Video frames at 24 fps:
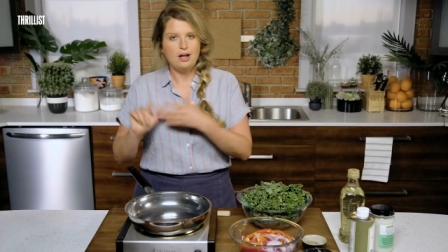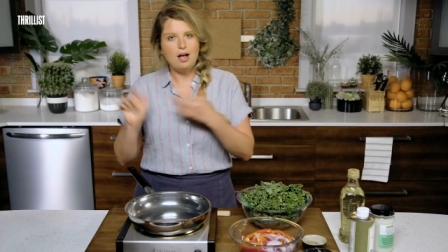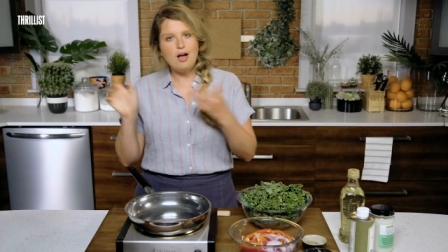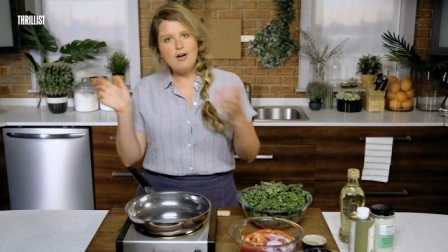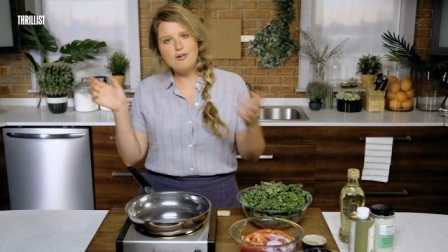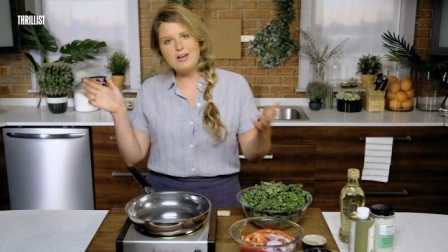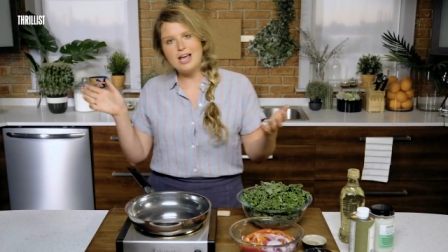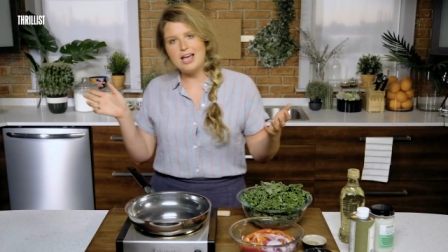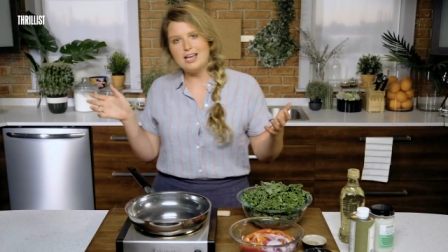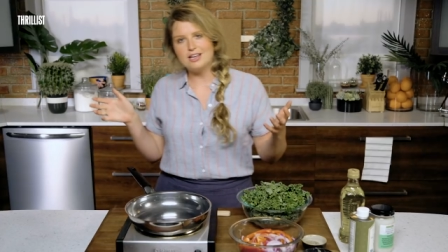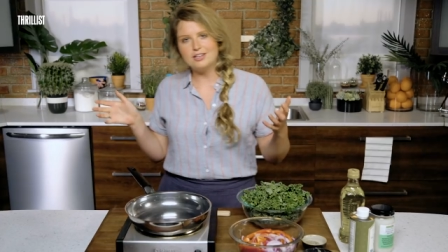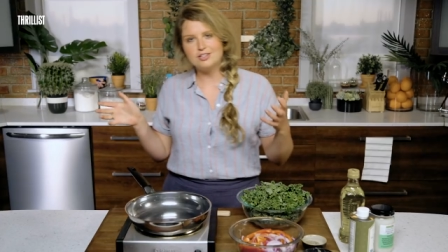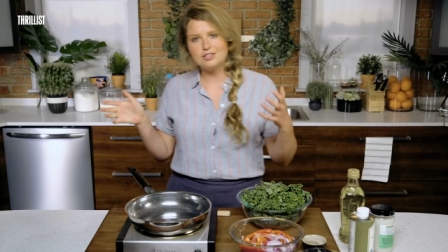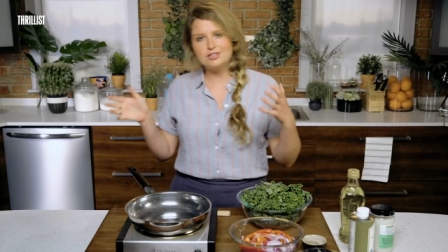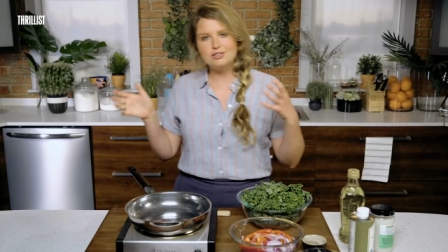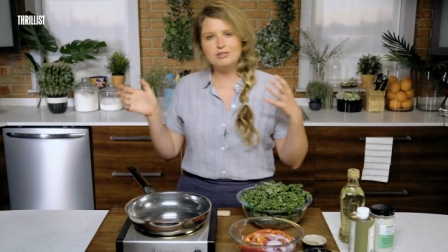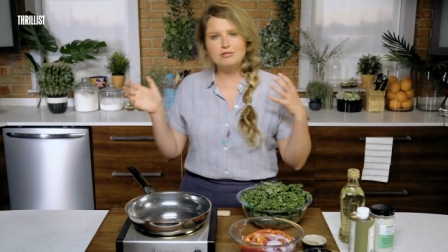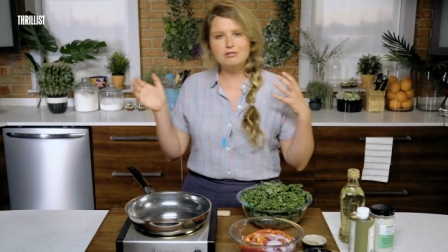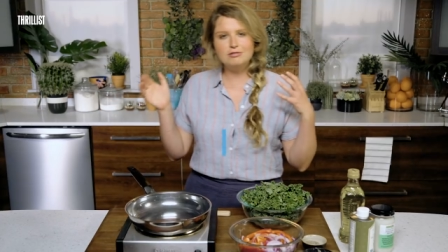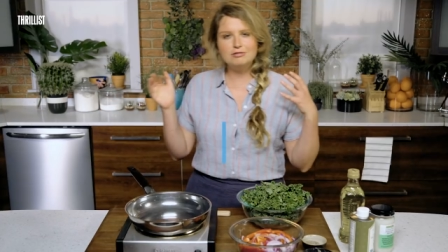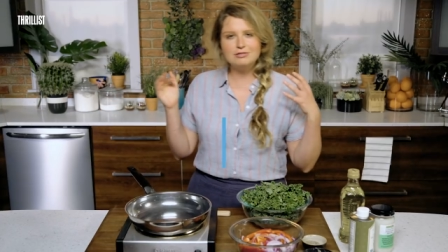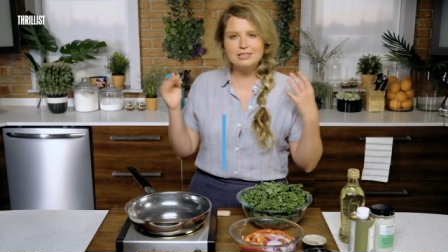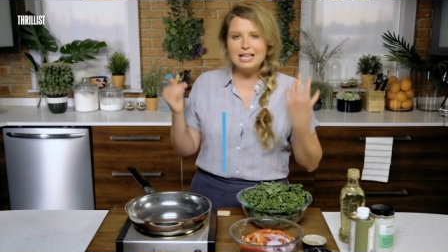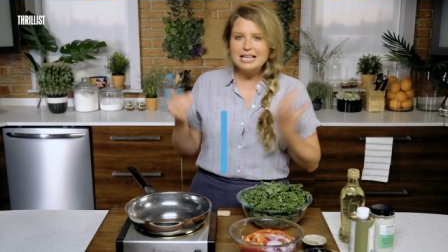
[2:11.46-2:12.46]
Okay,
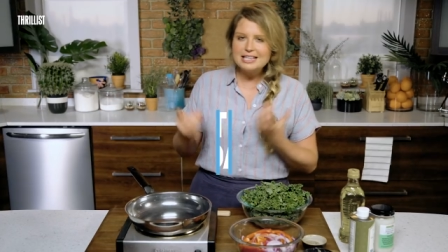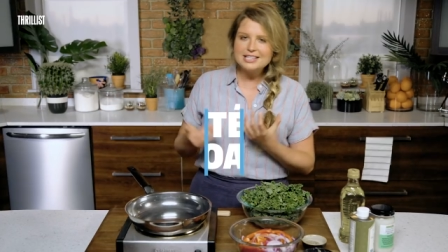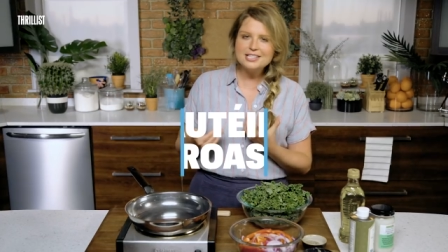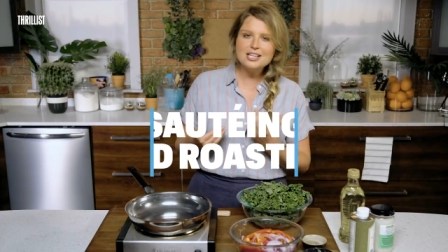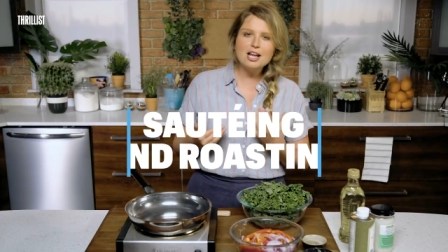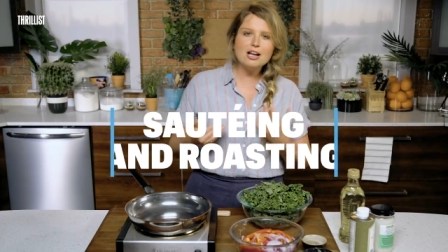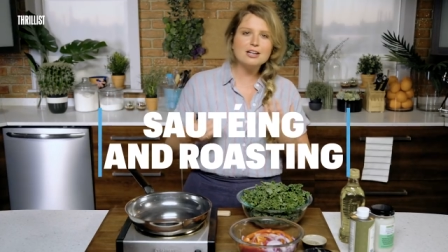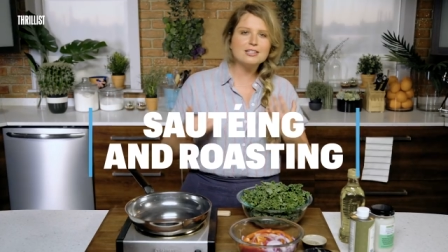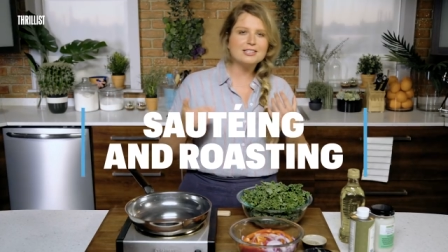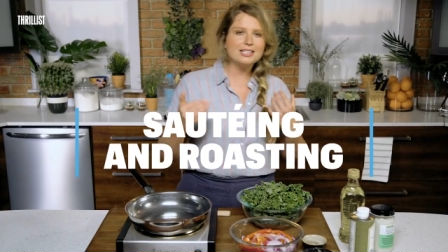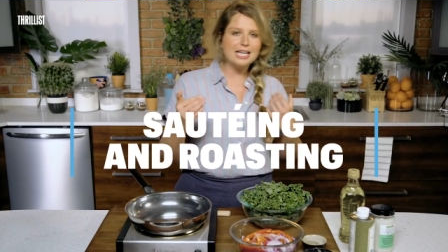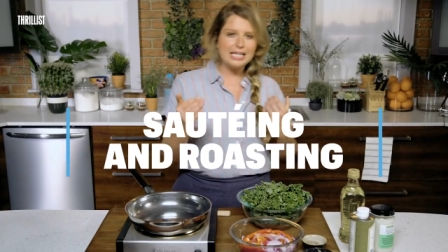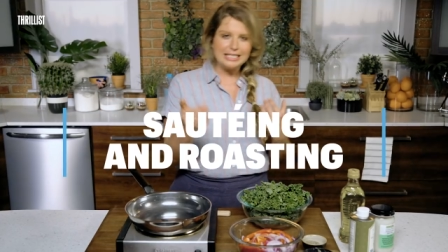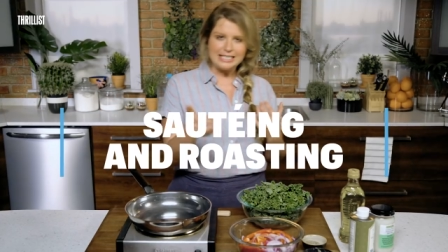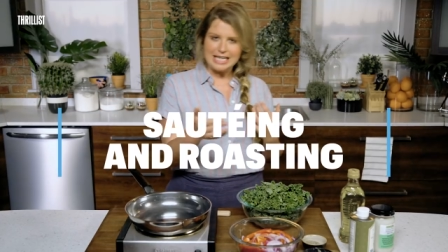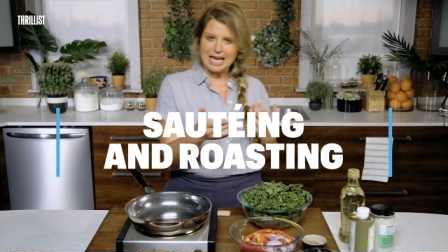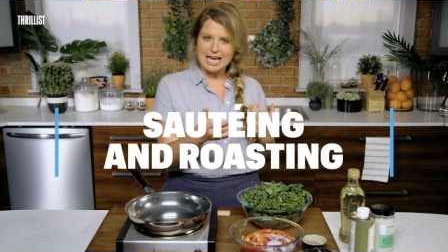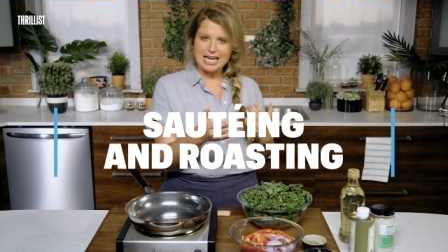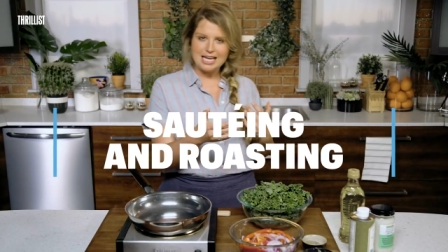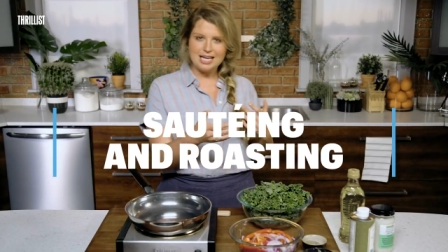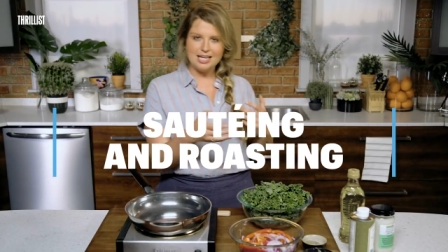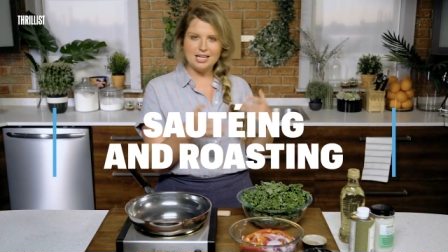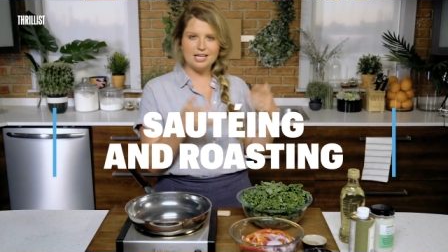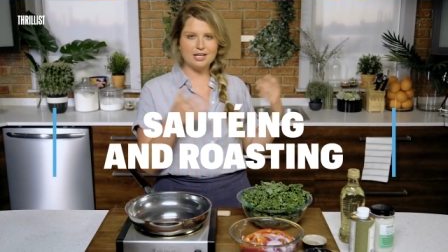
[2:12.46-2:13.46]
so let's talk
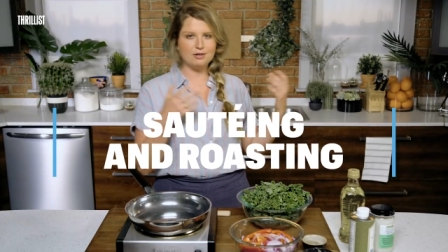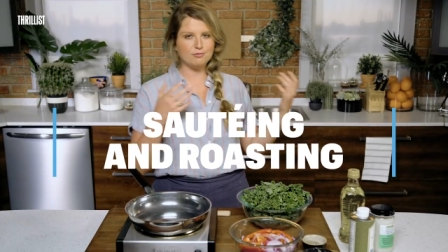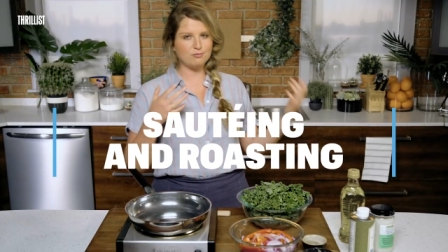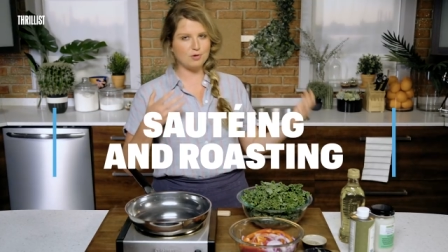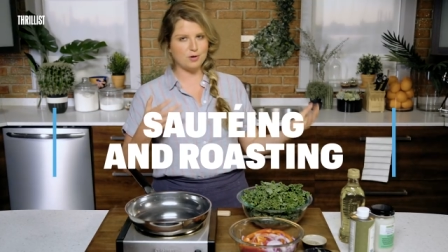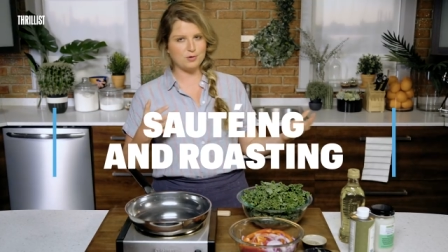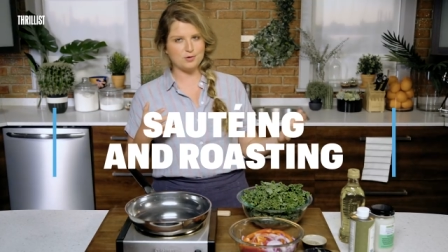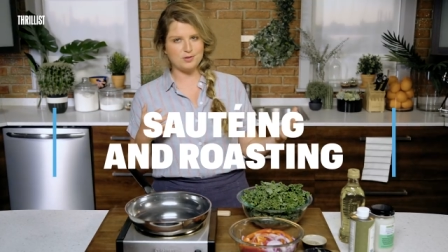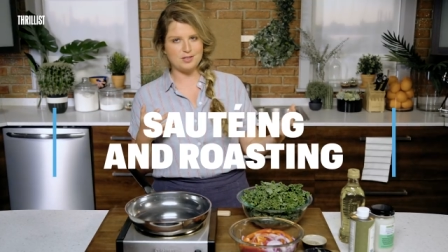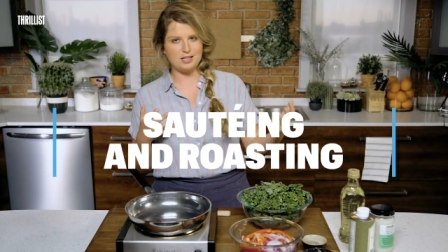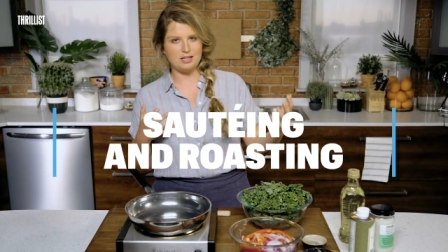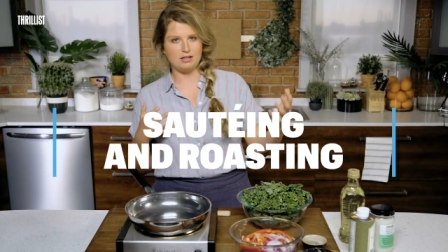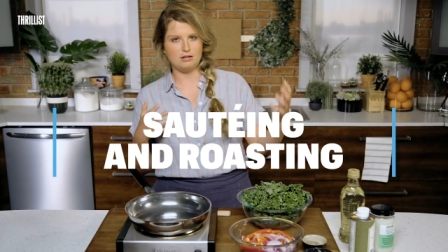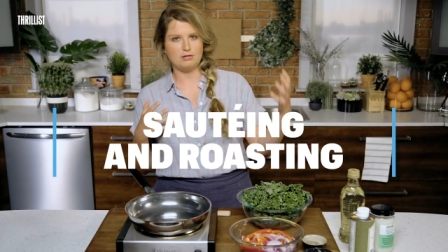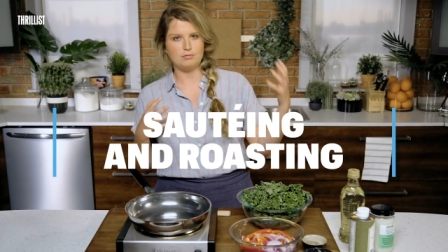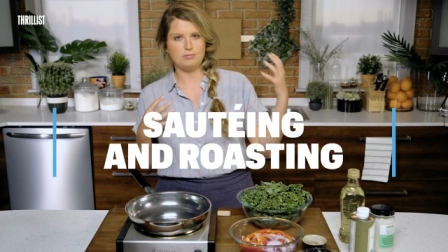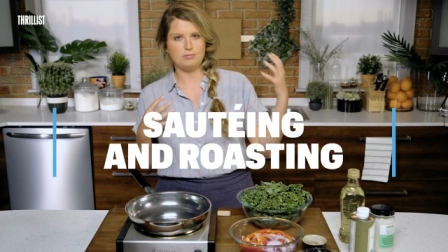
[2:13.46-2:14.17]
sauteing and roasting,